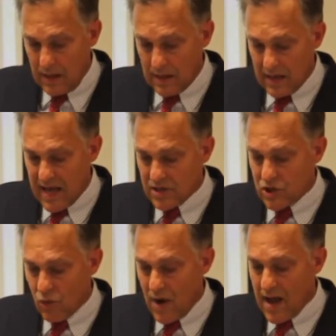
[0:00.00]

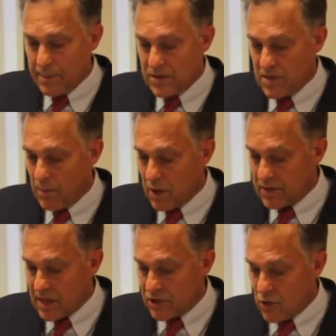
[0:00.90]
Castle Rapids, a
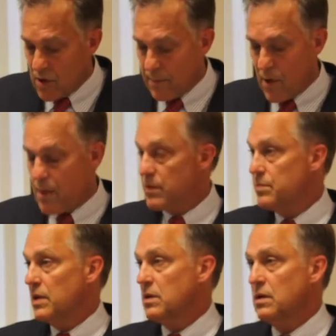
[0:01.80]
multi-story apartment
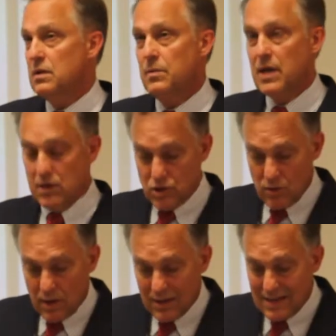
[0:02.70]
building to be
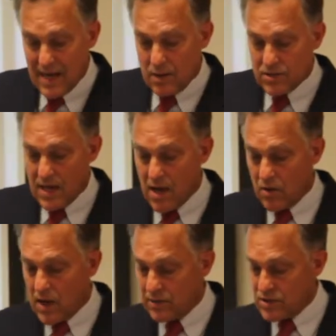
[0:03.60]
constructed downtown
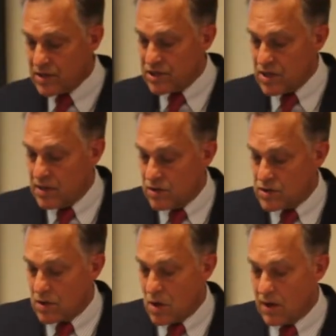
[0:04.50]
housing
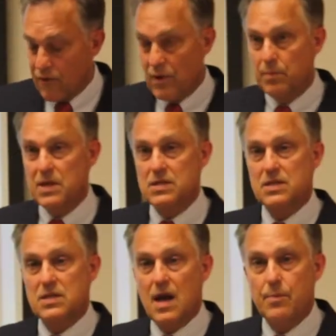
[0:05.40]
seniors and offering
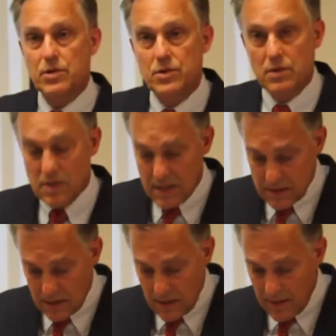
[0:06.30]
business
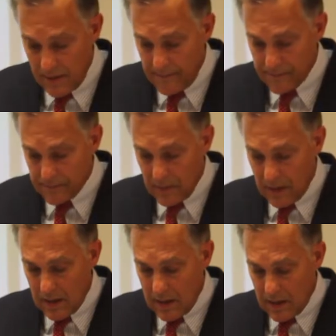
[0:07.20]
opportunities.
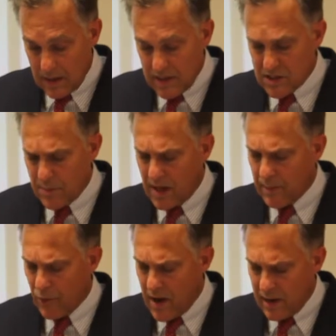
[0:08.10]
An
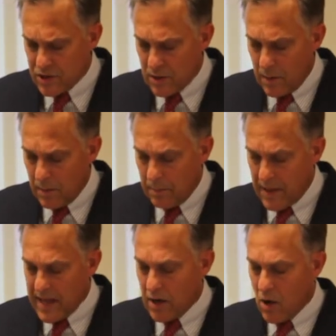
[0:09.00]
Isabella Branch
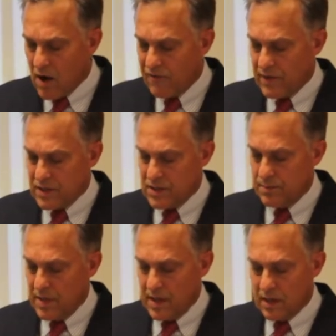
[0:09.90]
Bank office
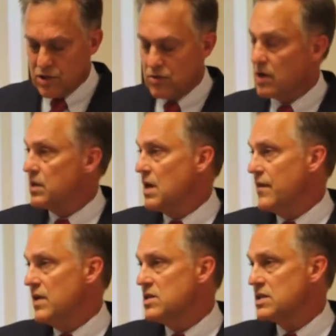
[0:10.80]
being constructed
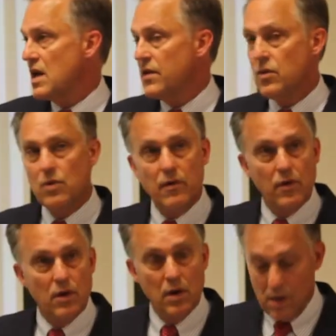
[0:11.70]
on the east side of the
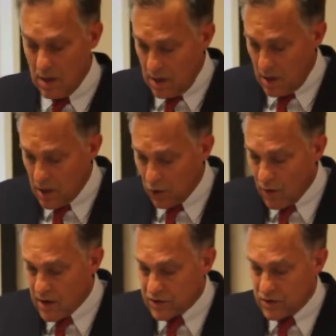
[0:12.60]
river
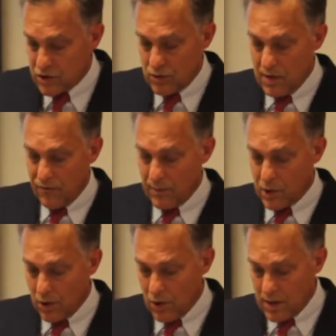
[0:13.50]
across the street from
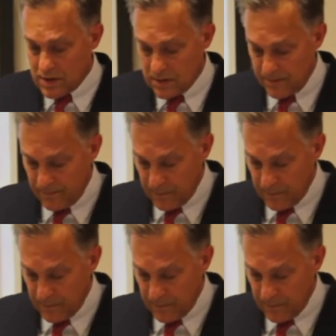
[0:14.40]
Curry's,